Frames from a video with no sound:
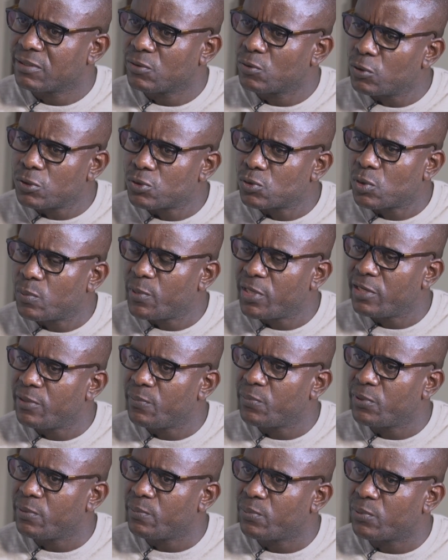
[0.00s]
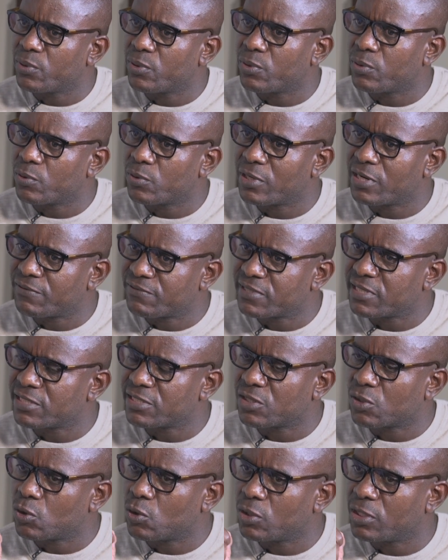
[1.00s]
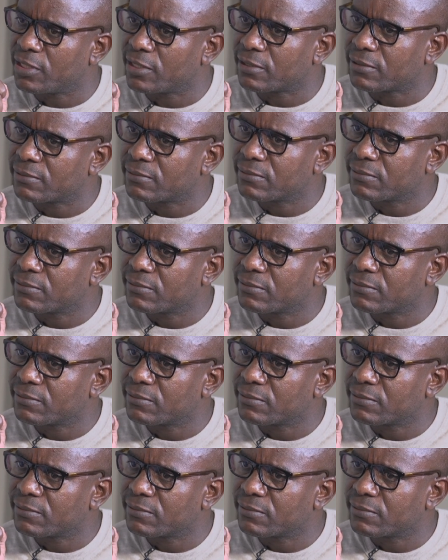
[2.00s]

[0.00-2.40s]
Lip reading: Not so many people would have such a calling.